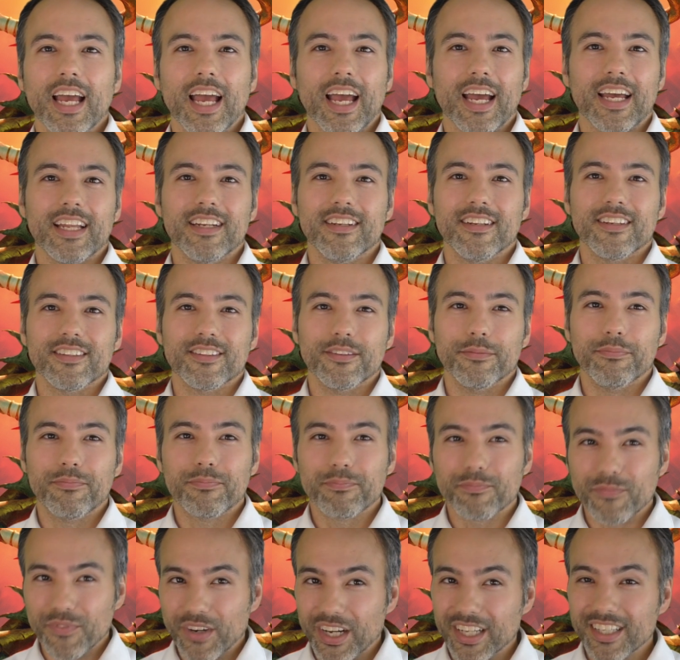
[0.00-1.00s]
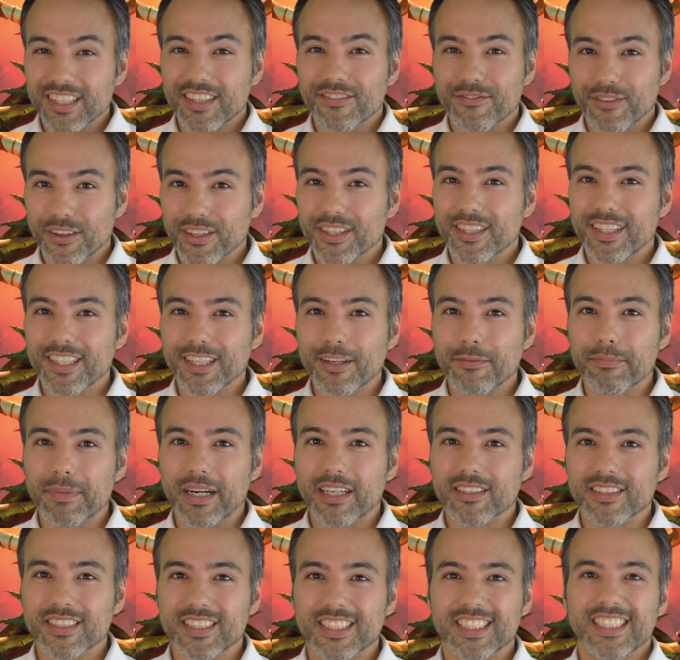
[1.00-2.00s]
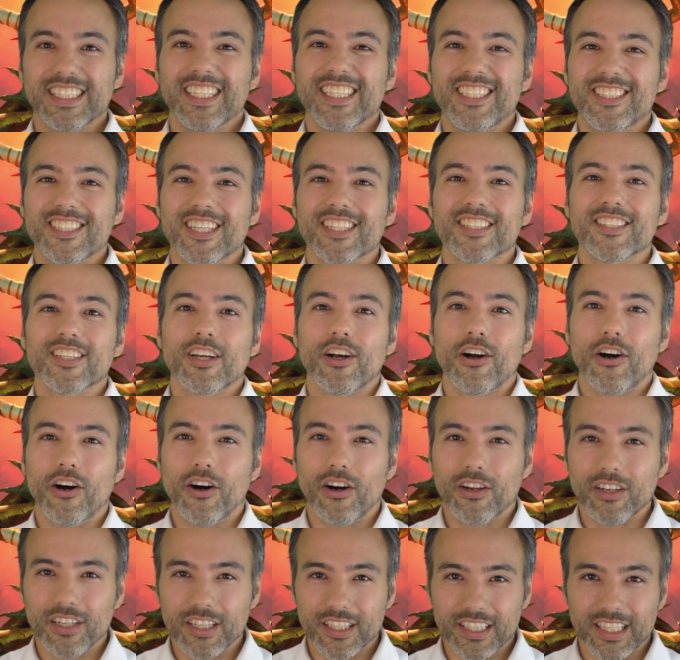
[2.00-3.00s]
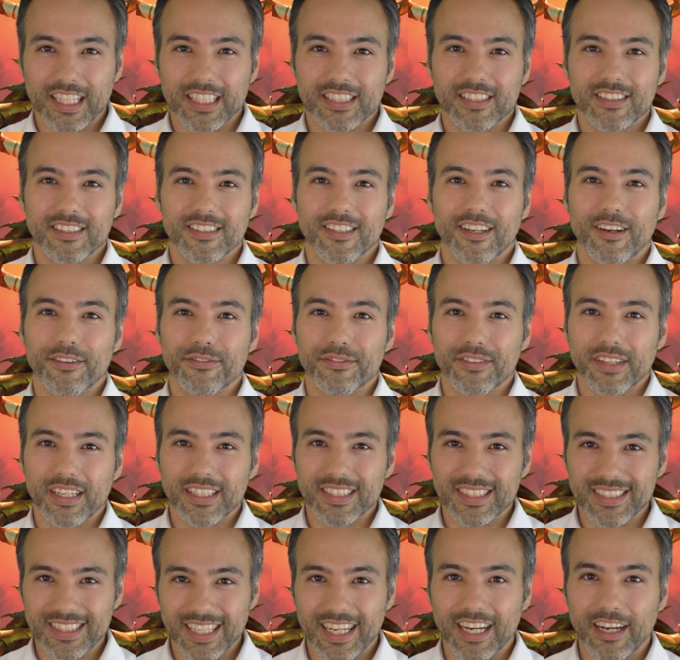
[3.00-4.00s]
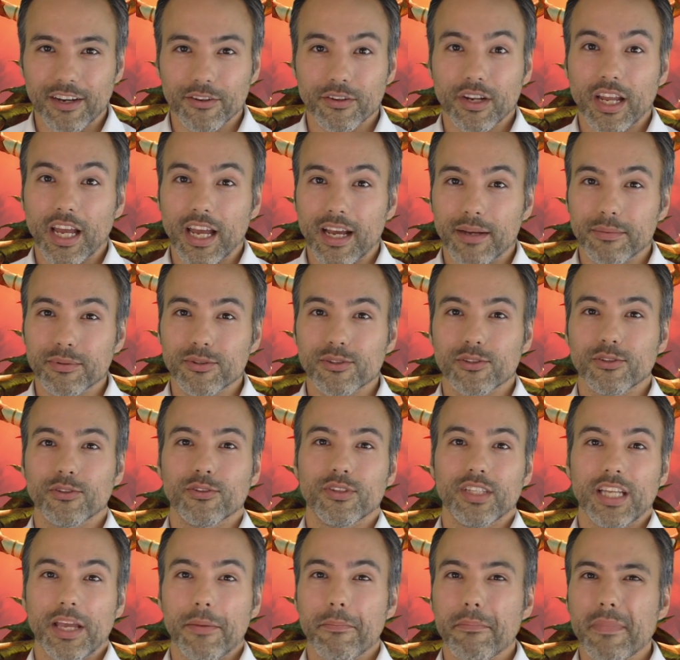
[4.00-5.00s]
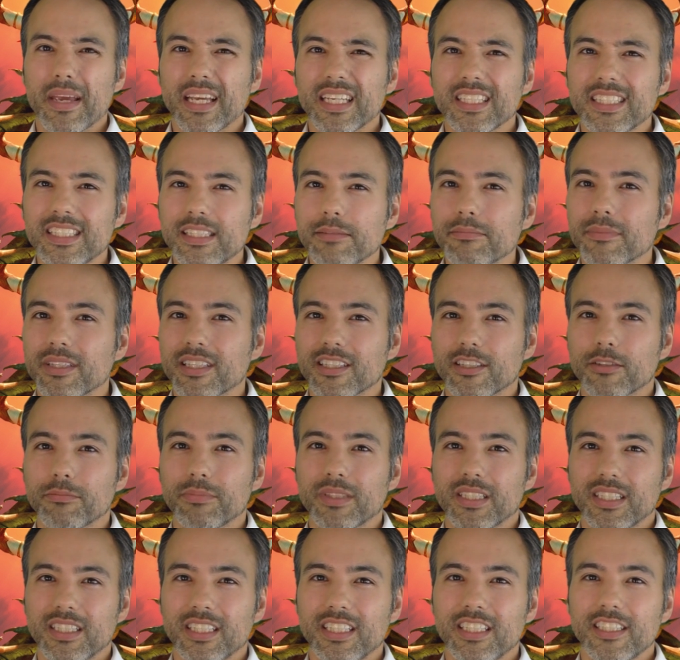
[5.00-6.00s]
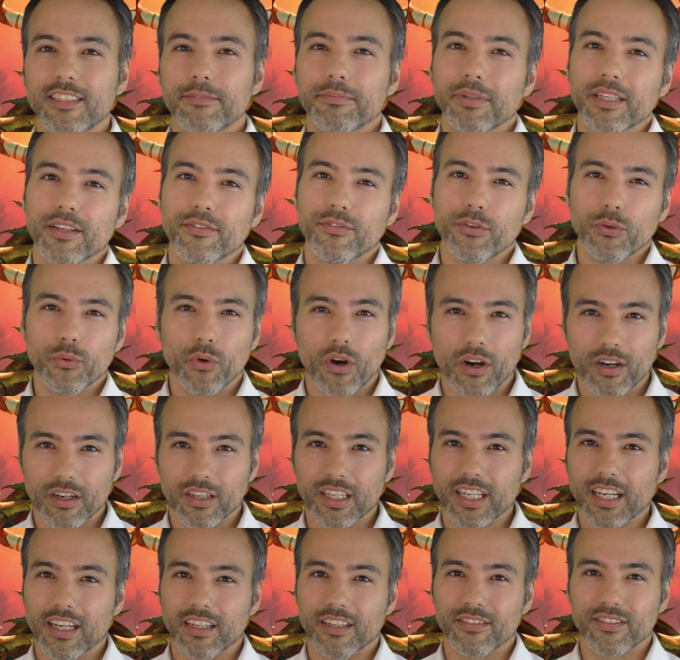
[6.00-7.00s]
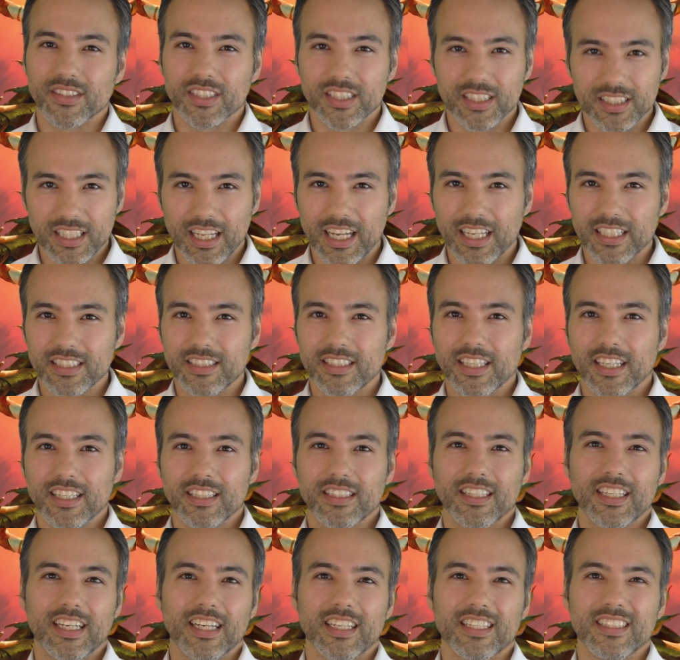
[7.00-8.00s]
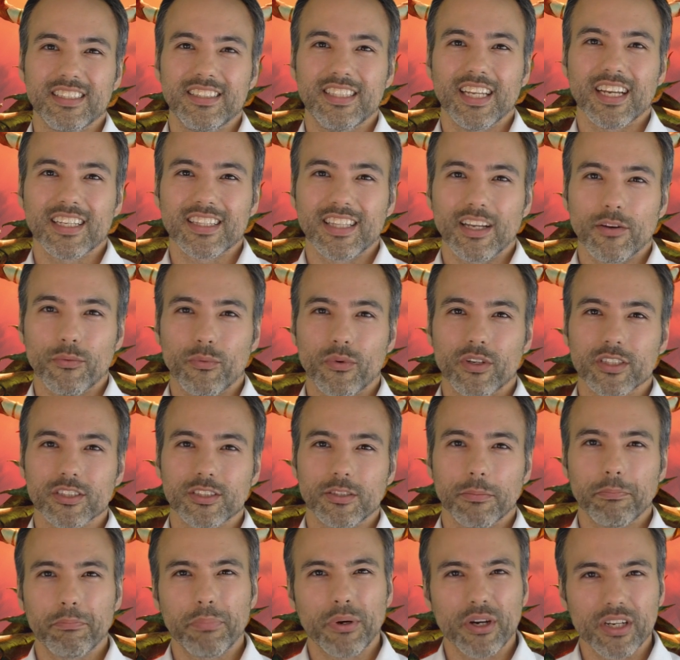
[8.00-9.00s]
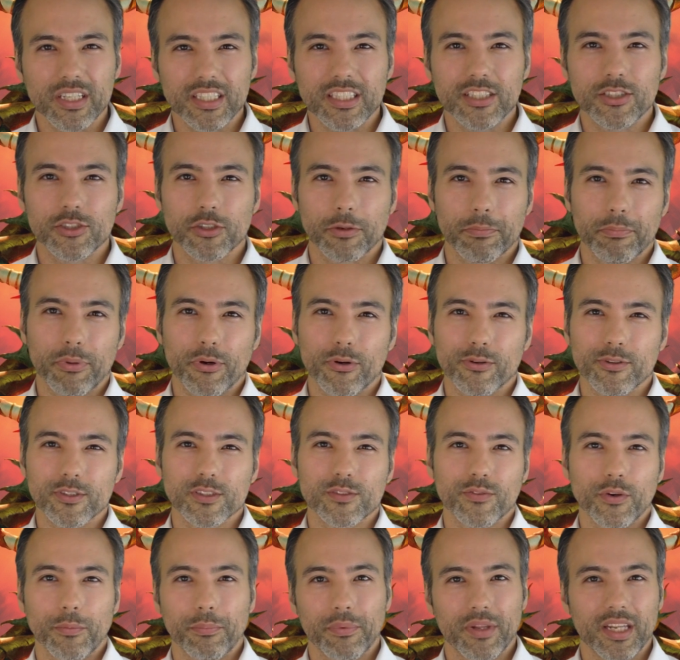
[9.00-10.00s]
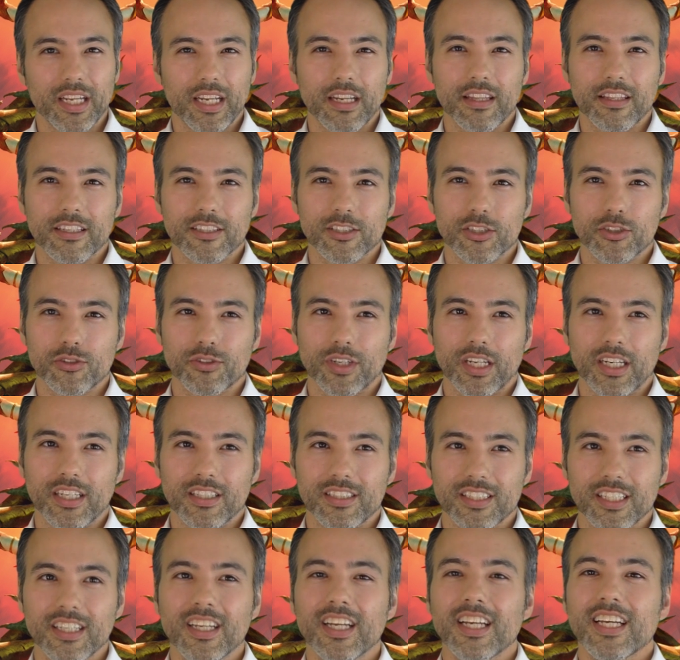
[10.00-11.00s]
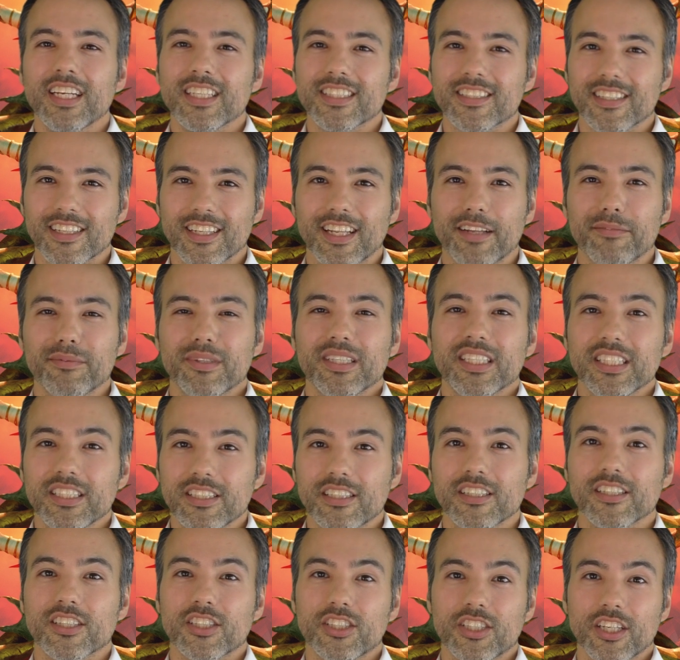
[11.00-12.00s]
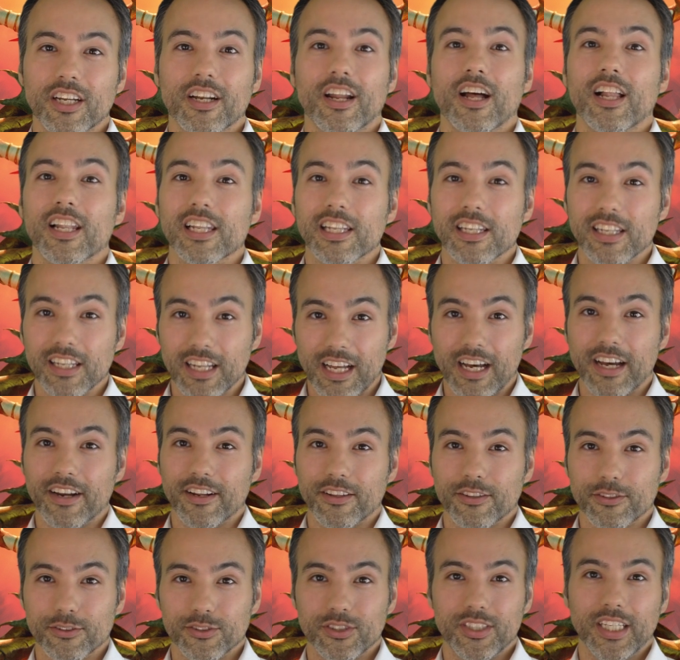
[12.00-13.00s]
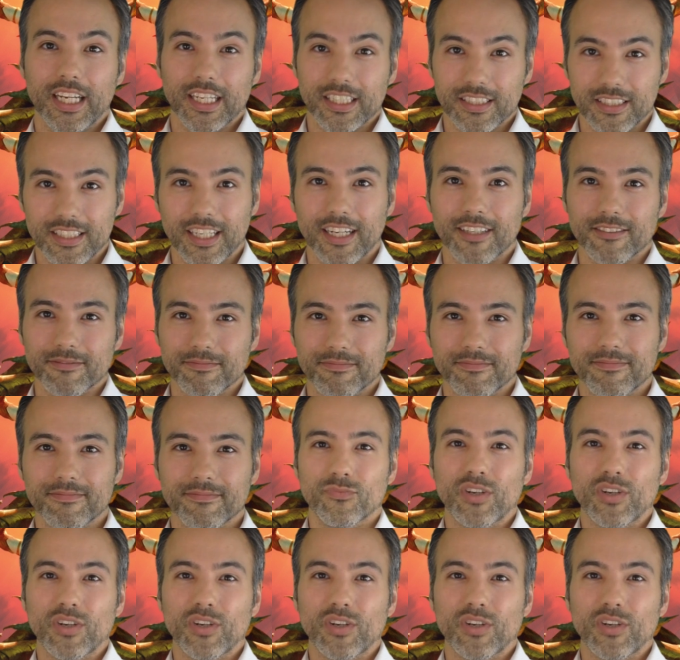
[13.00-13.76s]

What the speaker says: And the fun thing about this is it shuts all of that stuff down. Absolutely. It may seem a little bit niche, but if you are a kind of a stacks deck, the kind of deck that wants to punish your opponents for playing their strategy, Solemnity is going to shut a lot of those decks down.